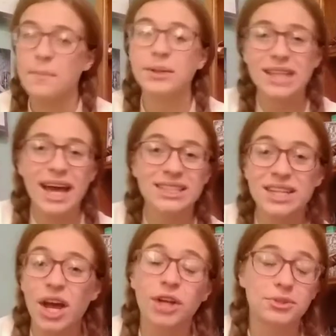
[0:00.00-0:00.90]
but that
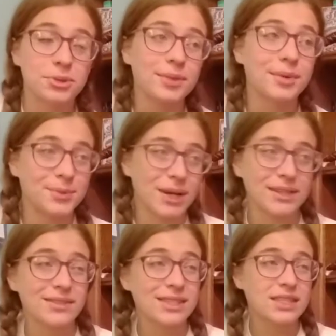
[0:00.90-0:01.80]
adorable
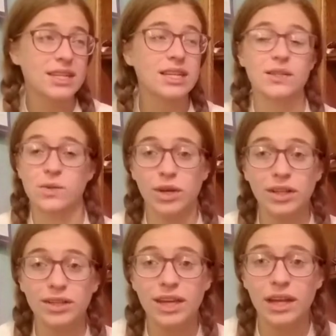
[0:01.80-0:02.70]
breakfast scene is
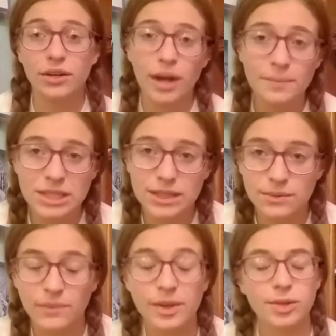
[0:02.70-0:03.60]
quickly interrupted
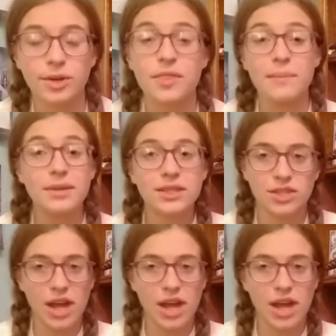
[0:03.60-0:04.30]
when we learn that Mr.